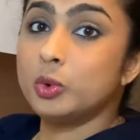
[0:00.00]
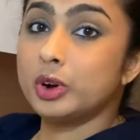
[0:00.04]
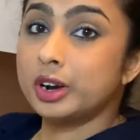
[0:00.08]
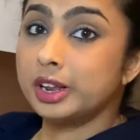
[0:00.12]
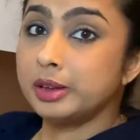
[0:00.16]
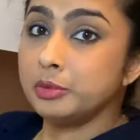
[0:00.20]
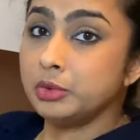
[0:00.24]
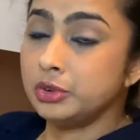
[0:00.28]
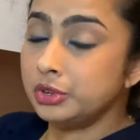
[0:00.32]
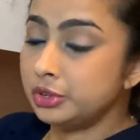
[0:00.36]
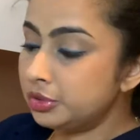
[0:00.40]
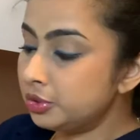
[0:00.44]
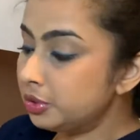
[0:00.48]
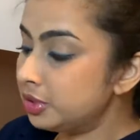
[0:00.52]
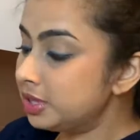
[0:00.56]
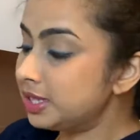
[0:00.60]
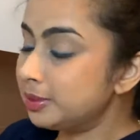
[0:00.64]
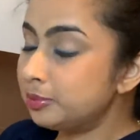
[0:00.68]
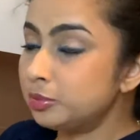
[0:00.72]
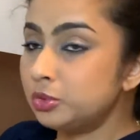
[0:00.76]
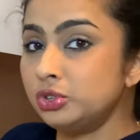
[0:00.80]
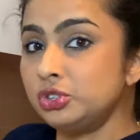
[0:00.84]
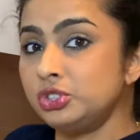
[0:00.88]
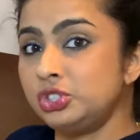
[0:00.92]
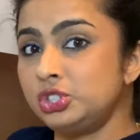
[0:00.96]
I'm going to do is I'm
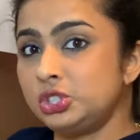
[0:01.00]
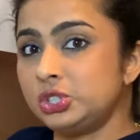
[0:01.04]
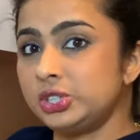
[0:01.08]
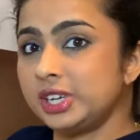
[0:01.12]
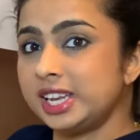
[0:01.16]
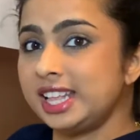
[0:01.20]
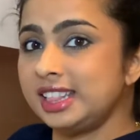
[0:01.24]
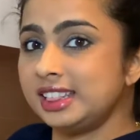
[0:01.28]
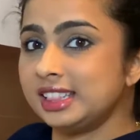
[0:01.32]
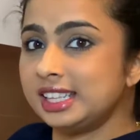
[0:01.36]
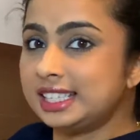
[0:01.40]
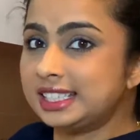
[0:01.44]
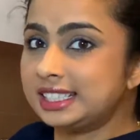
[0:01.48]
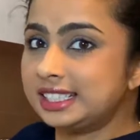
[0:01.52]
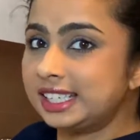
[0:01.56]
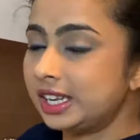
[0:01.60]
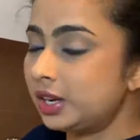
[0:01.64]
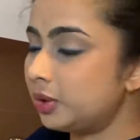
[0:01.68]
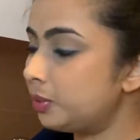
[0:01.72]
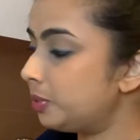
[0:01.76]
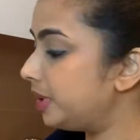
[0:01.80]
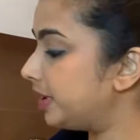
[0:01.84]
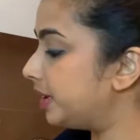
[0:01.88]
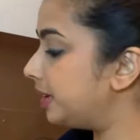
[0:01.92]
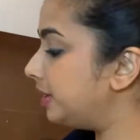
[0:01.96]
going to strain this
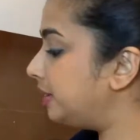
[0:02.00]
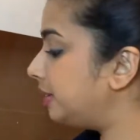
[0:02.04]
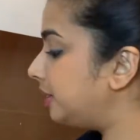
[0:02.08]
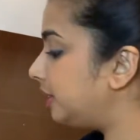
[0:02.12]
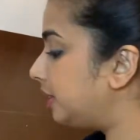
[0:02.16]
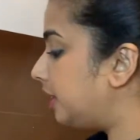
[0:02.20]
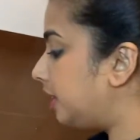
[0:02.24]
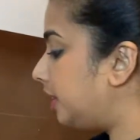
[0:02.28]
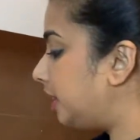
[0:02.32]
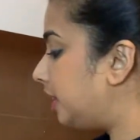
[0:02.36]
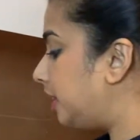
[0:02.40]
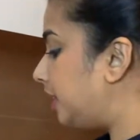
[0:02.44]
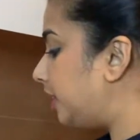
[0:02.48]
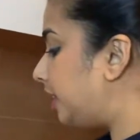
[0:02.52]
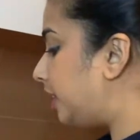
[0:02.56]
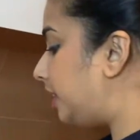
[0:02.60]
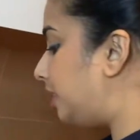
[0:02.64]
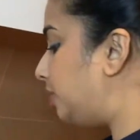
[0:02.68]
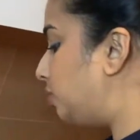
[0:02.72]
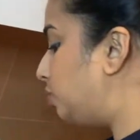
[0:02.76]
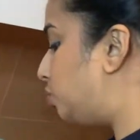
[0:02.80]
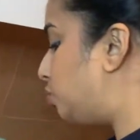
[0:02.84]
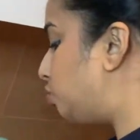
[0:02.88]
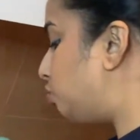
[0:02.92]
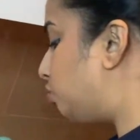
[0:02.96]
liquid
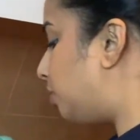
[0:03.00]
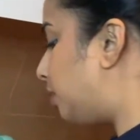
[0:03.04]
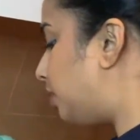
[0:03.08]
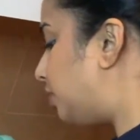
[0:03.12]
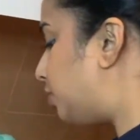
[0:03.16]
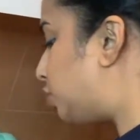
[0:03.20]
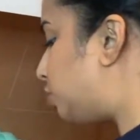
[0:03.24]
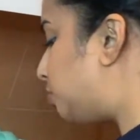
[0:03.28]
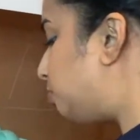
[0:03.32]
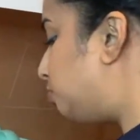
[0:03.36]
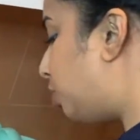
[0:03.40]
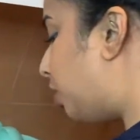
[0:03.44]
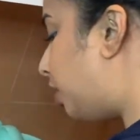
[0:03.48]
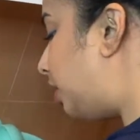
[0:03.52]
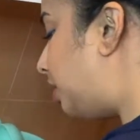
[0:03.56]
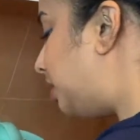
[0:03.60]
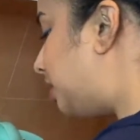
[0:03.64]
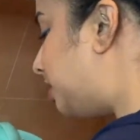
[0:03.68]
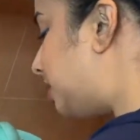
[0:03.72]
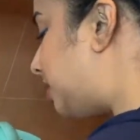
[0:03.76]
into a smaller